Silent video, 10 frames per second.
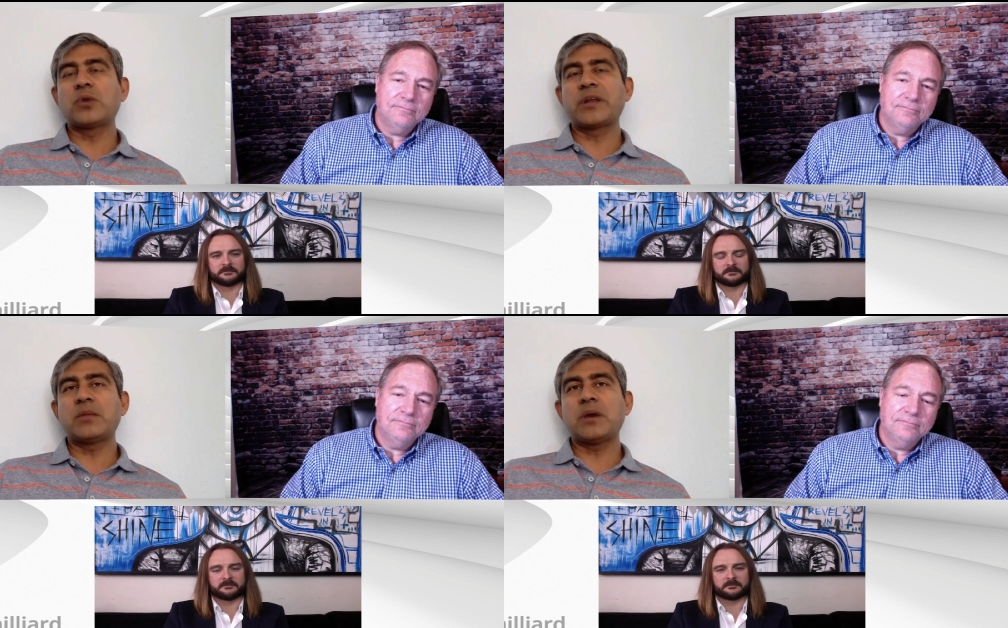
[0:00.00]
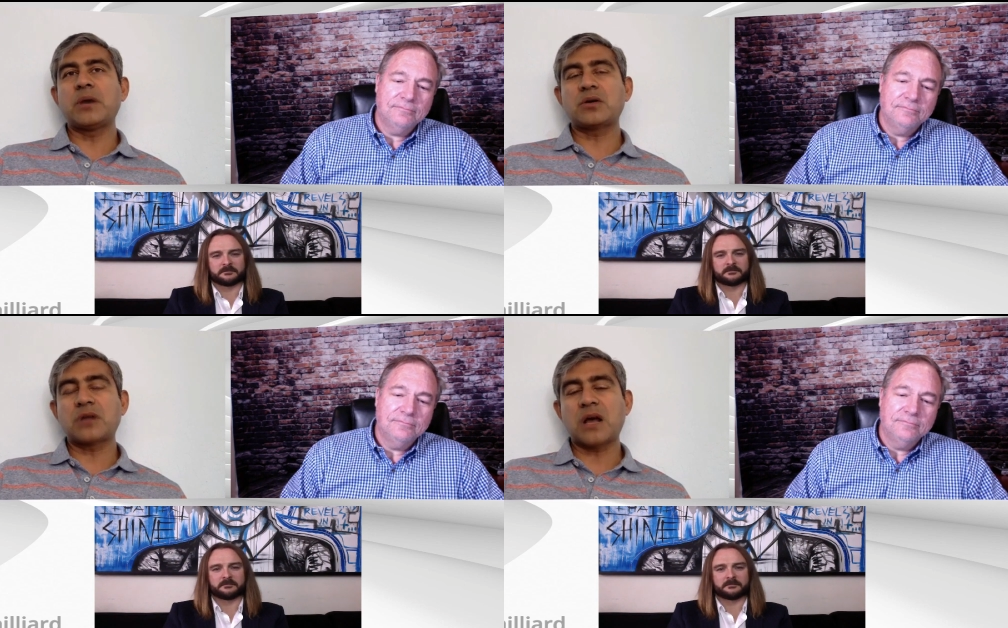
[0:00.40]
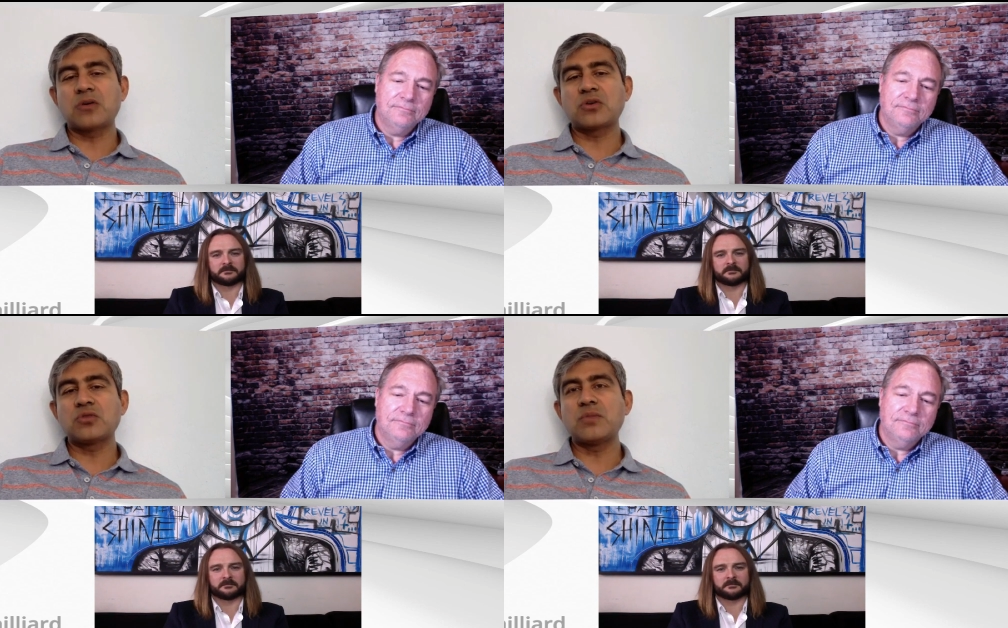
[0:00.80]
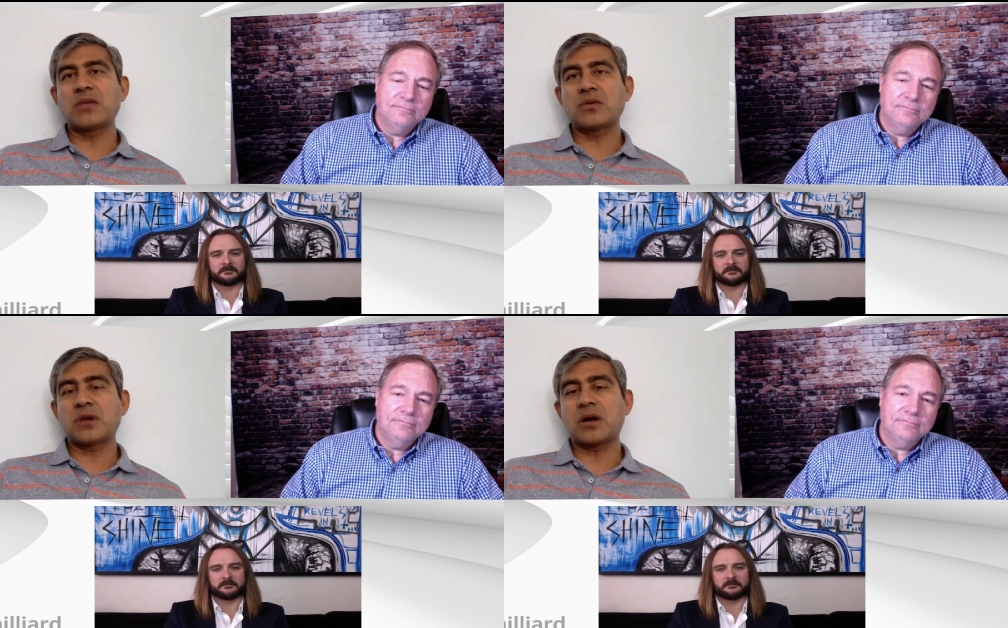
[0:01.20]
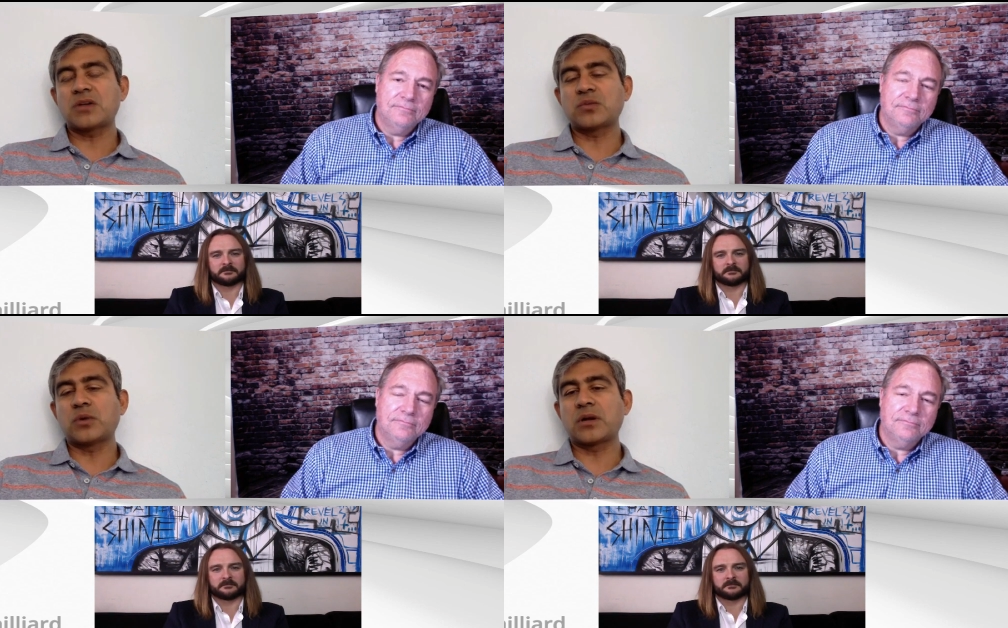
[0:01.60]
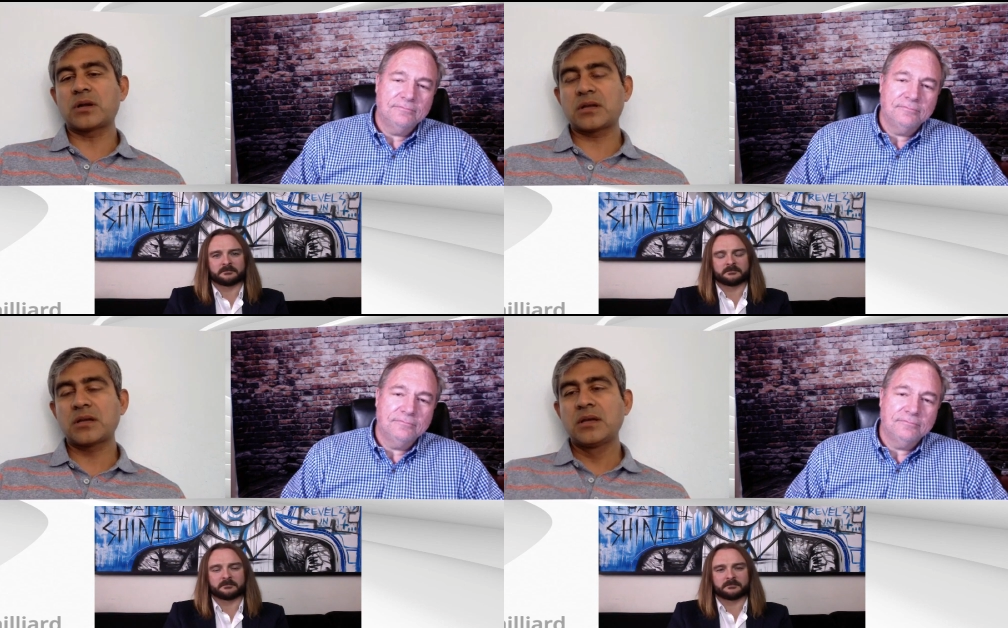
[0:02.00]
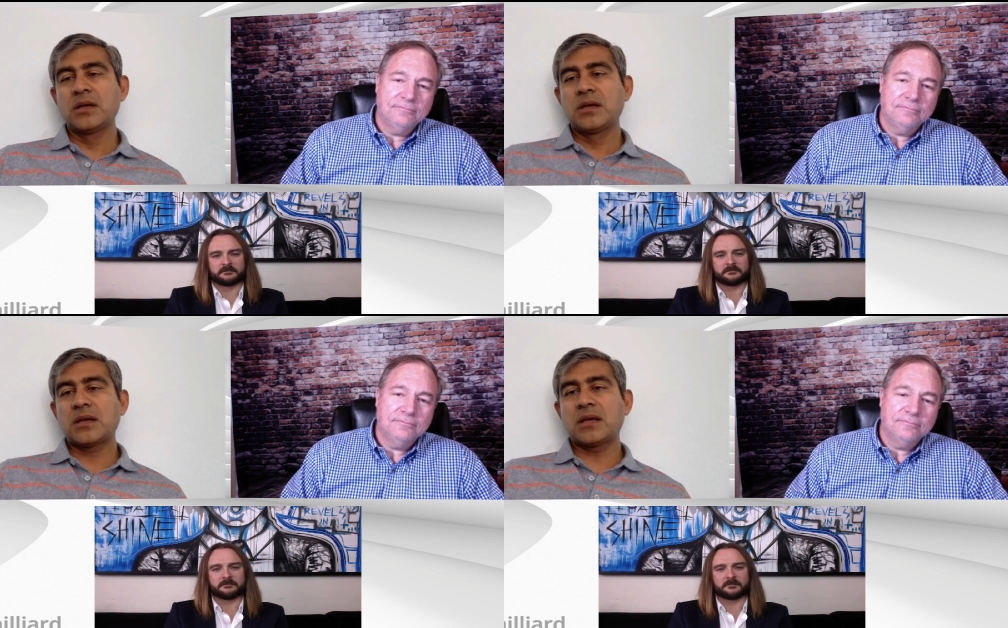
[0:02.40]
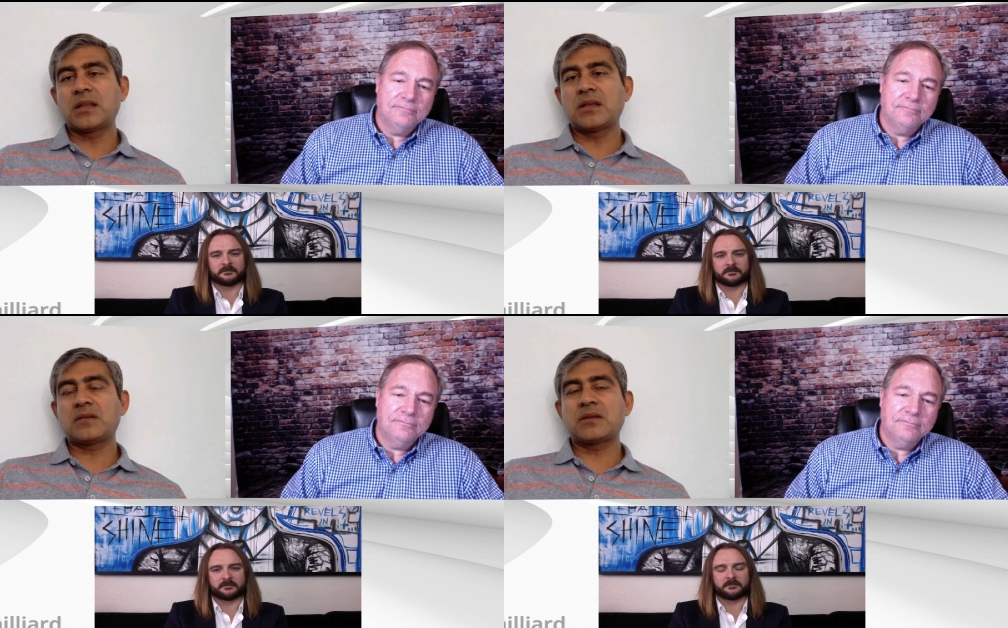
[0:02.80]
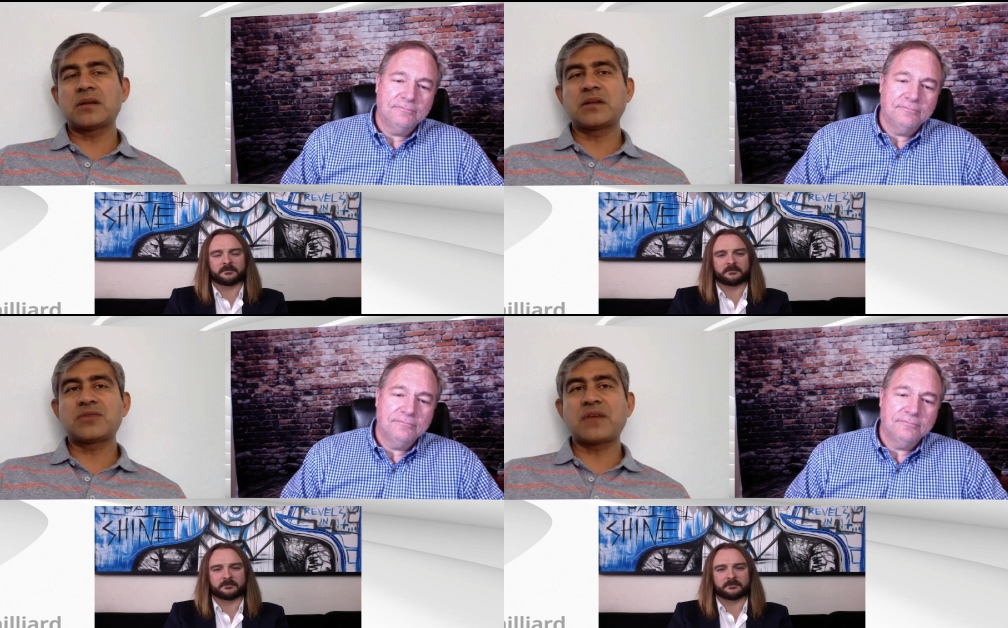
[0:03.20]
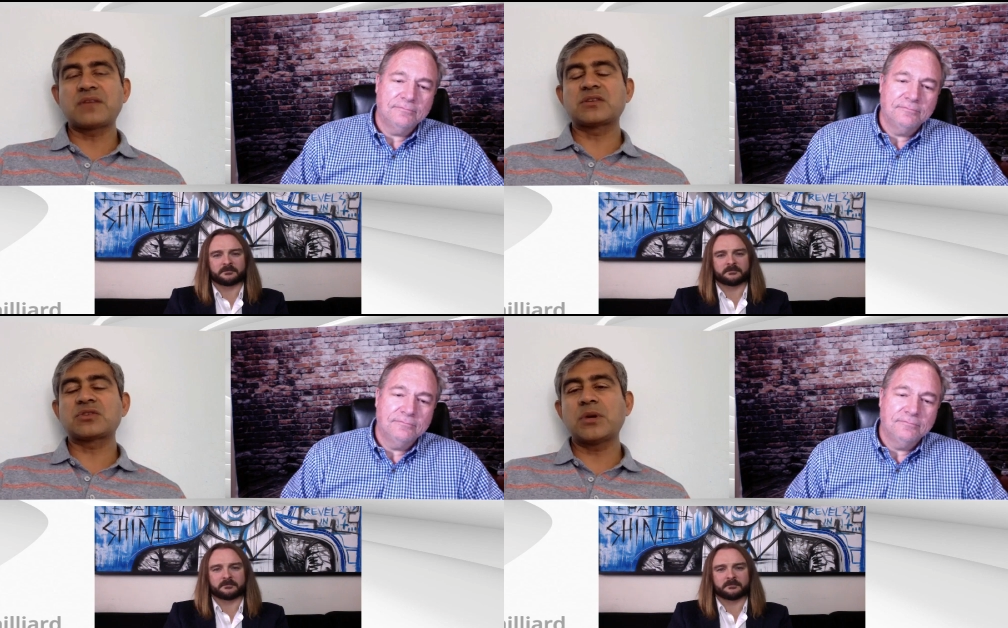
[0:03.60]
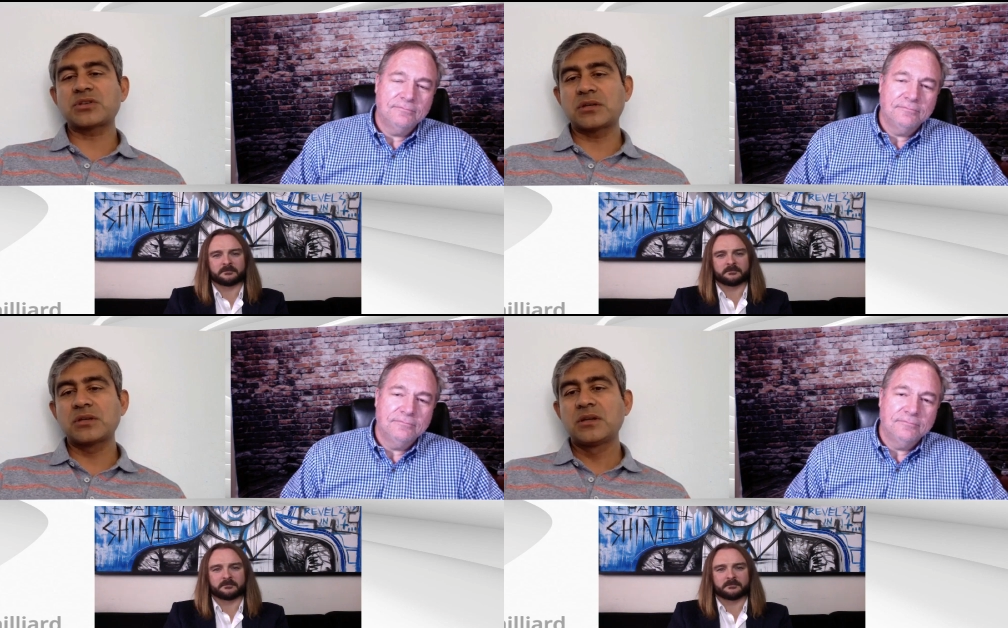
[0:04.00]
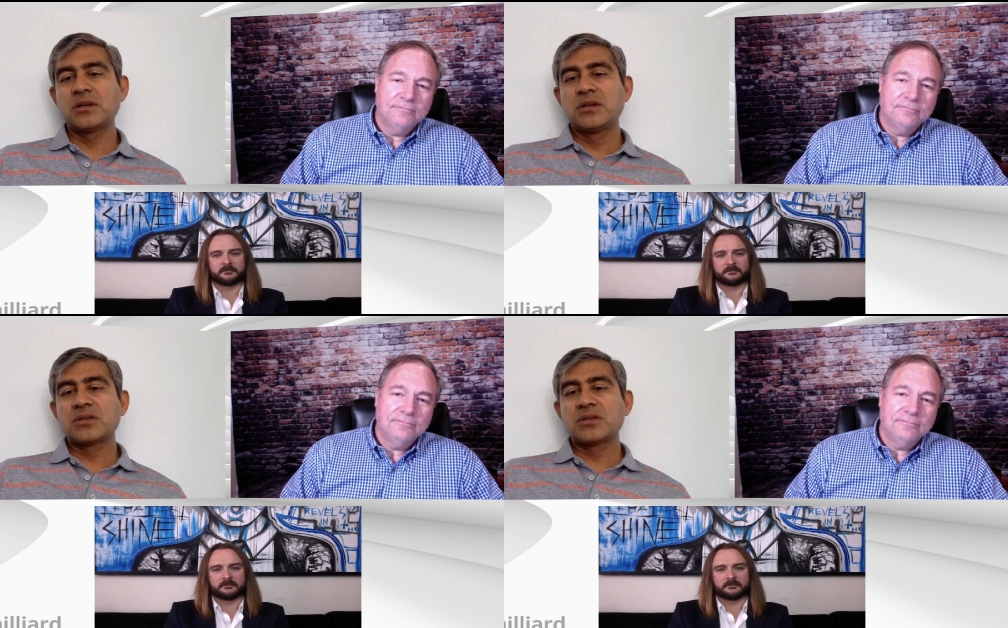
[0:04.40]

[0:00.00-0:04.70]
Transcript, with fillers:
Speaker 1: to worry about or how to make your cars work uh, in a in a traffic situation.